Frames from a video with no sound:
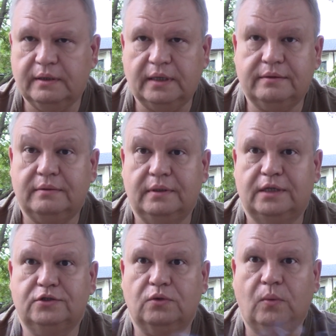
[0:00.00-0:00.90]
not
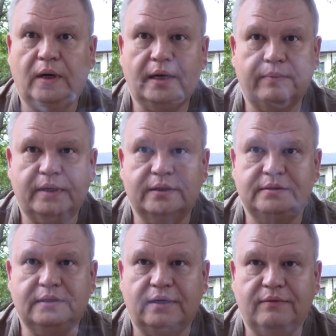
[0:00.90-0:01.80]
not sure why,
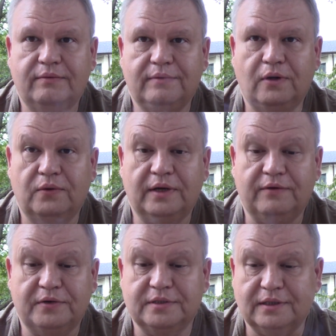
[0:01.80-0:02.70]
because I know that I
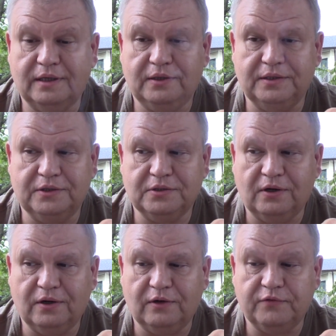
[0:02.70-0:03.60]
recently cleaned this
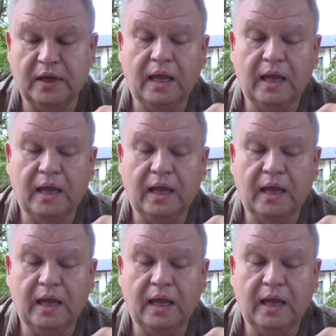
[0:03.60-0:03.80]
card off.